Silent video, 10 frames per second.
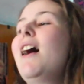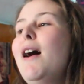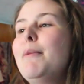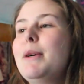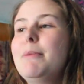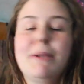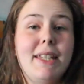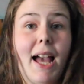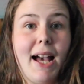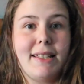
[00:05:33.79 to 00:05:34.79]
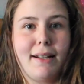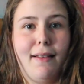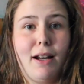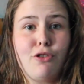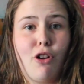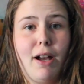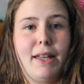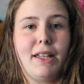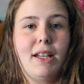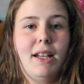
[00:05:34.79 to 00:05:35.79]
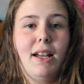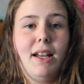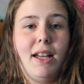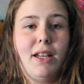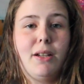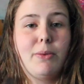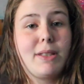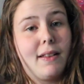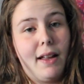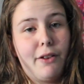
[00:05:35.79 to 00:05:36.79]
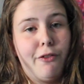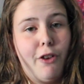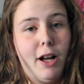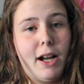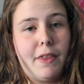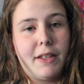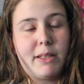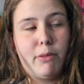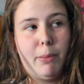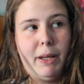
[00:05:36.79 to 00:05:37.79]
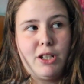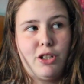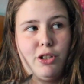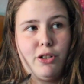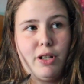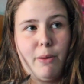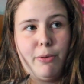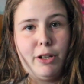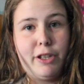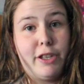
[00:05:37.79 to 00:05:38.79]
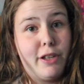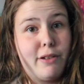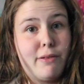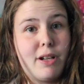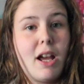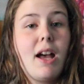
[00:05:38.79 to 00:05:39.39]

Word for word: Um, but yeah, I did a lot of drawing. It was a lot of fun. I think some of the pages turned out pretty cute.